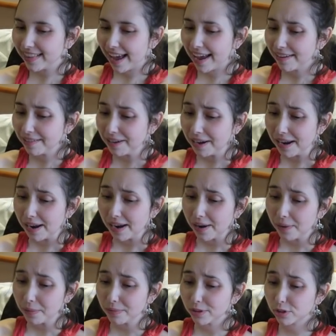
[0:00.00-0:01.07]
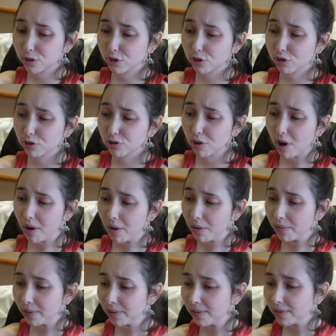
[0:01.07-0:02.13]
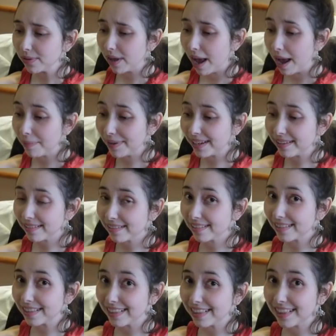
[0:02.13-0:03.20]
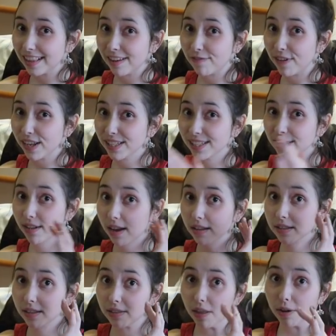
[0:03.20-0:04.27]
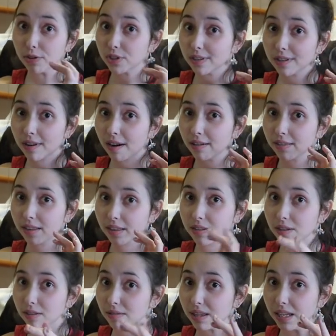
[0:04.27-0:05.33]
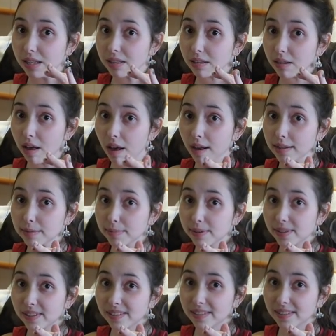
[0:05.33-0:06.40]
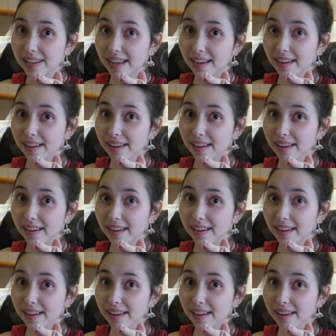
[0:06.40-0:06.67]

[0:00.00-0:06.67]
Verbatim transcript: was that very, very thoughtful. Cause so I mean, it is very true. It's emotion are the two things in the hospital